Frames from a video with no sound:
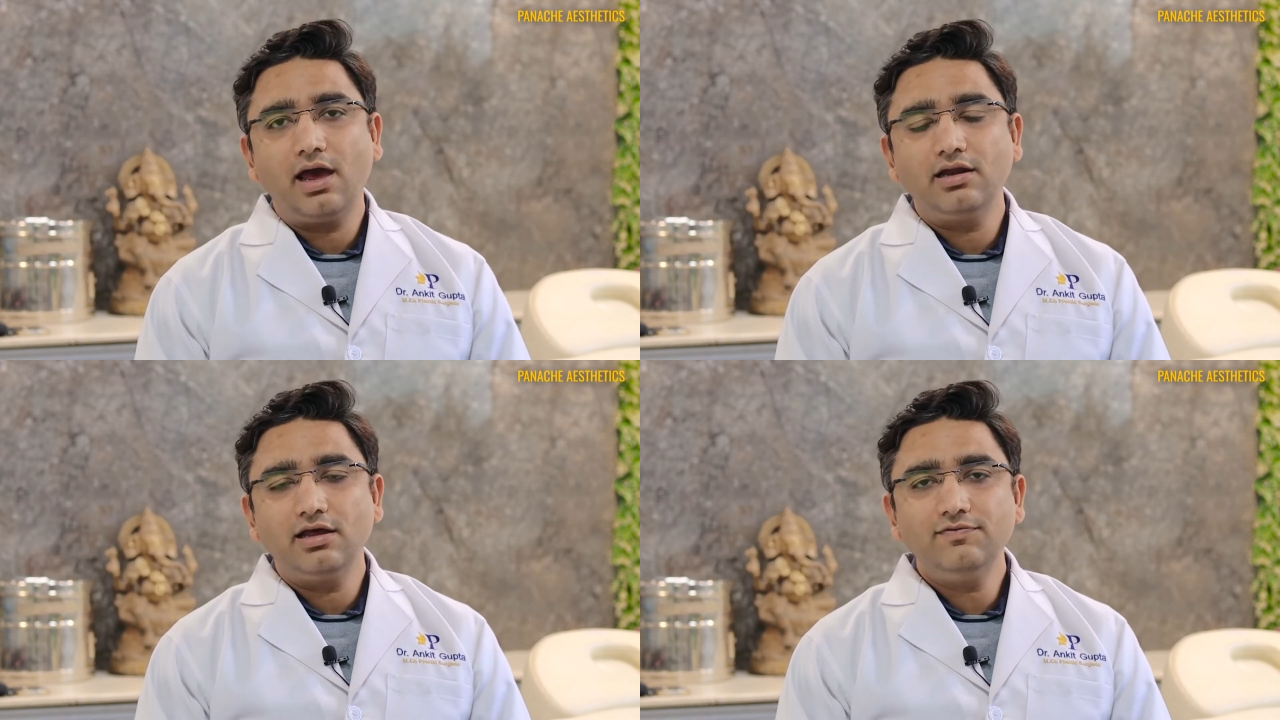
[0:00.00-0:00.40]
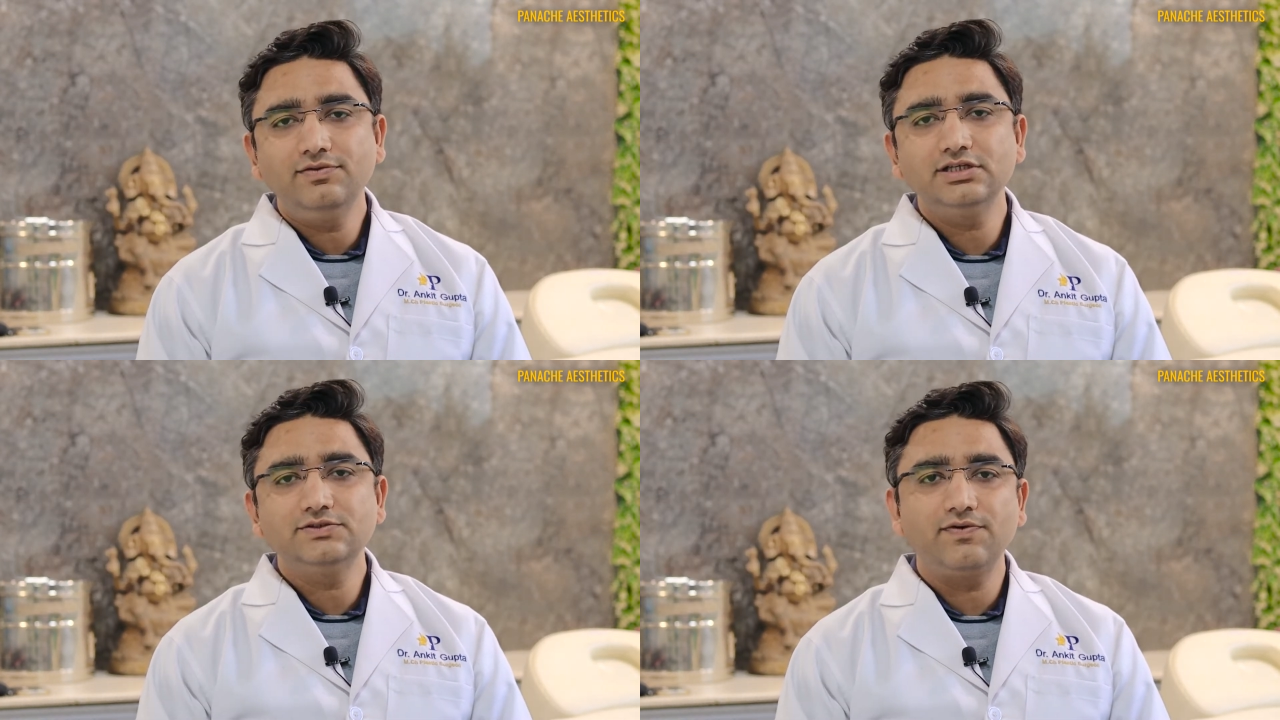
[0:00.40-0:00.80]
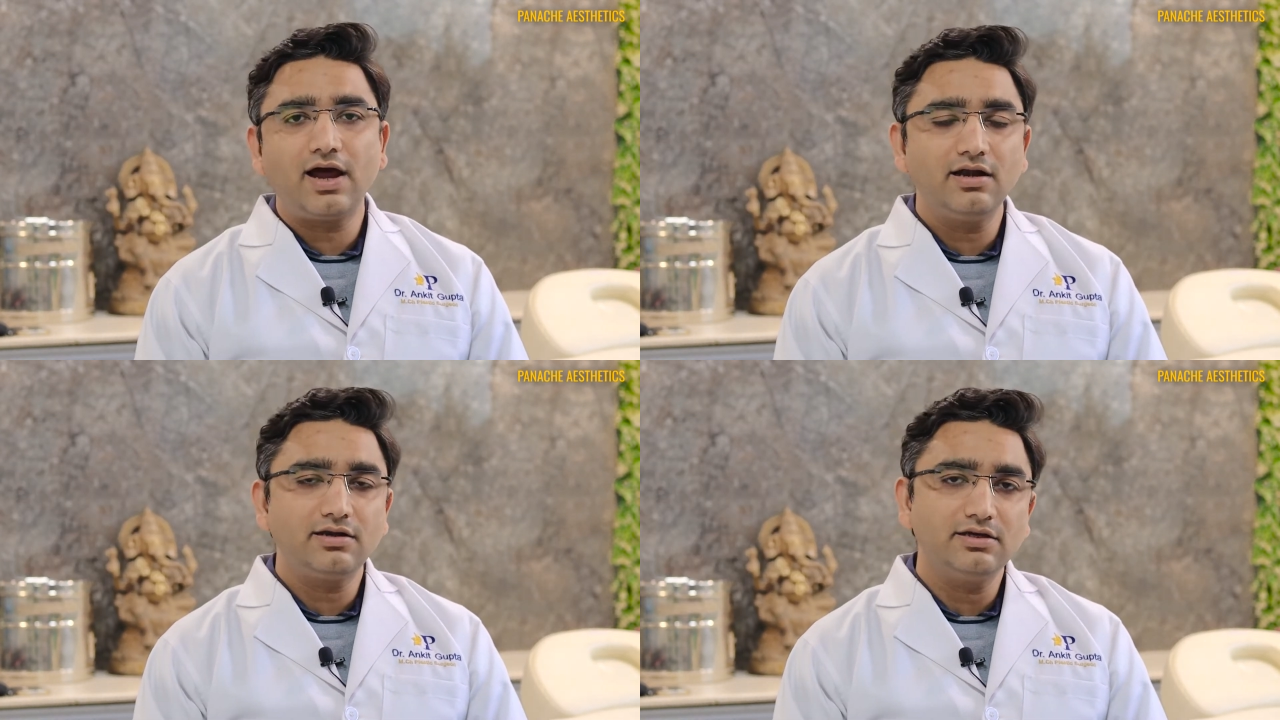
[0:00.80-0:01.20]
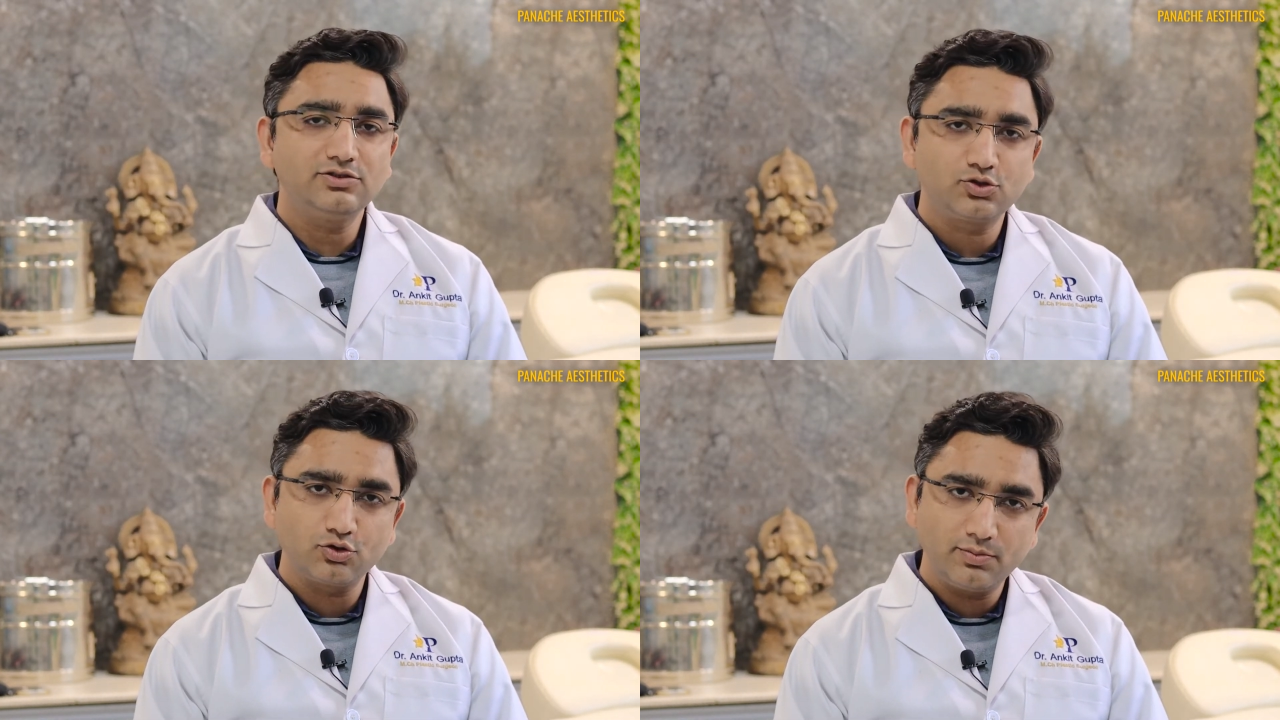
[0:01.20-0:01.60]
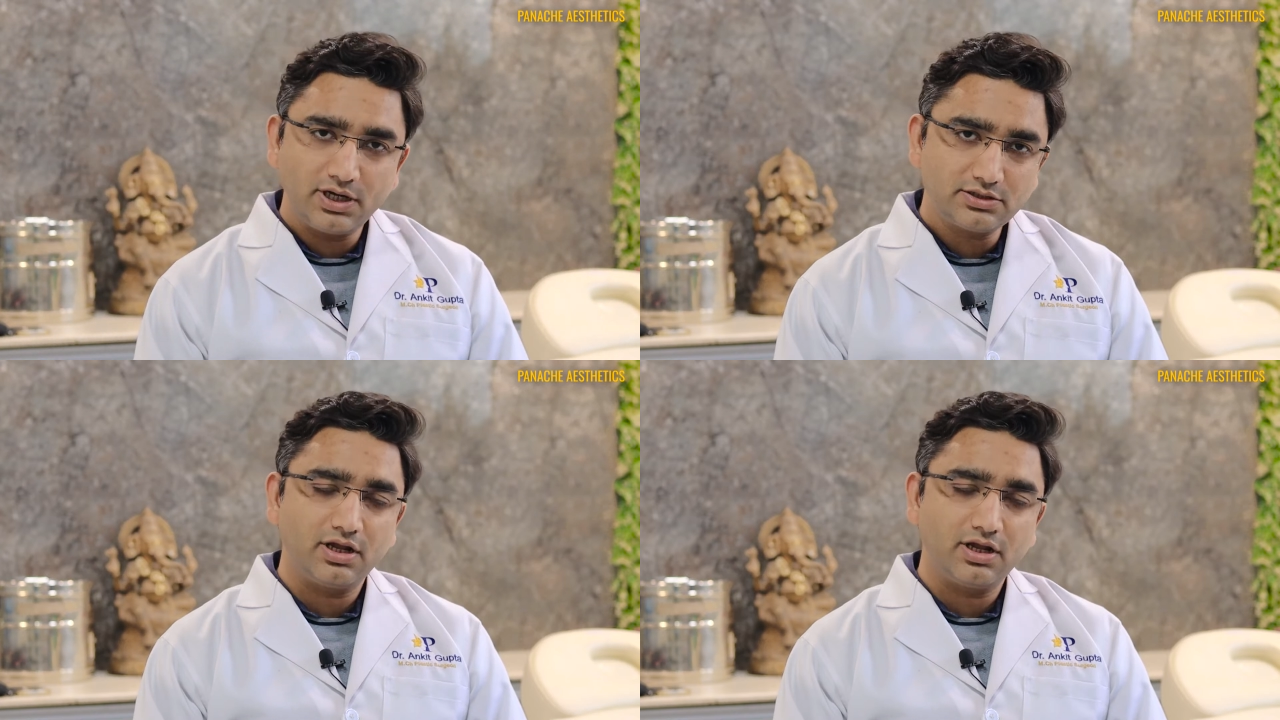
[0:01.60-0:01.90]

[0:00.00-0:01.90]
And if this fat is too much,